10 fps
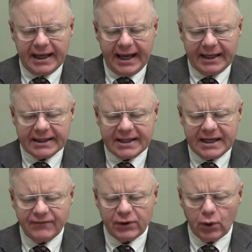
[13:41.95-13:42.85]
and
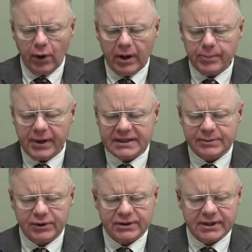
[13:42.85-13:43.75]
give it all
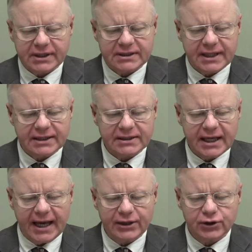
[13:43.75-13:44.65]
possible success
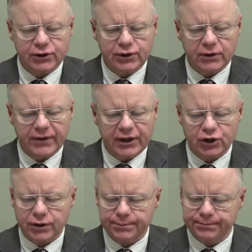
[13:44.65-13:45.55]
and
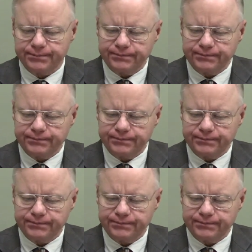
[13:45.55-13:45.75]
duration."